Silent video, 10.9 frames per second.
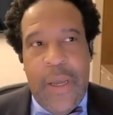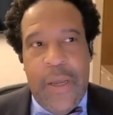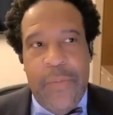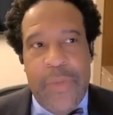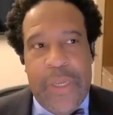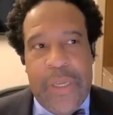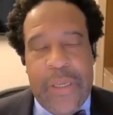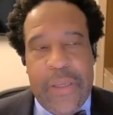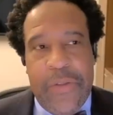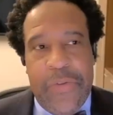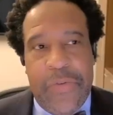um,
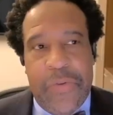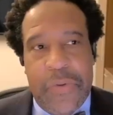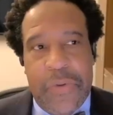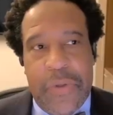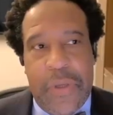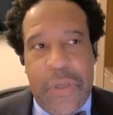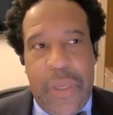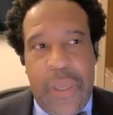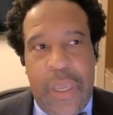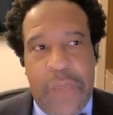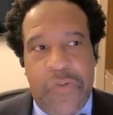is
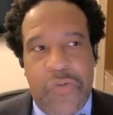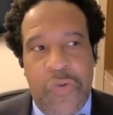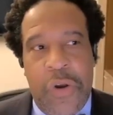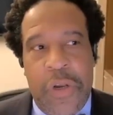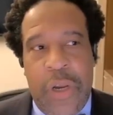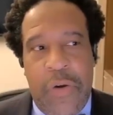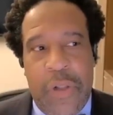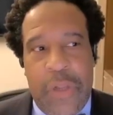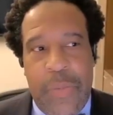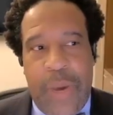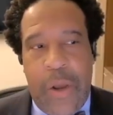
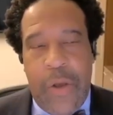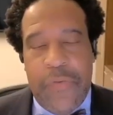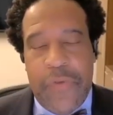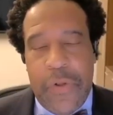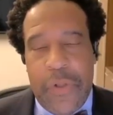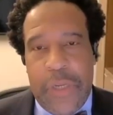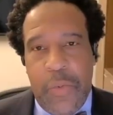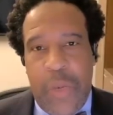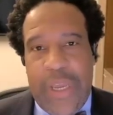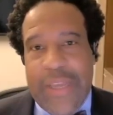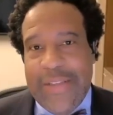extraordinarily powerful
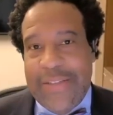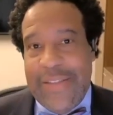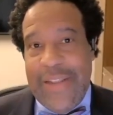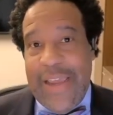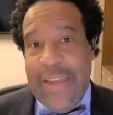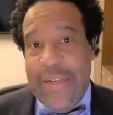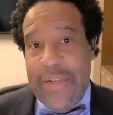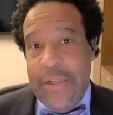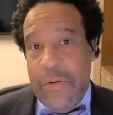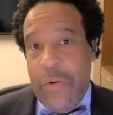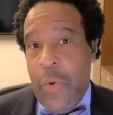in ways that I
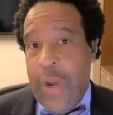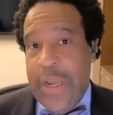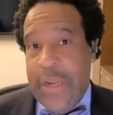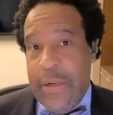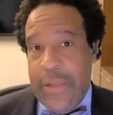didn't quite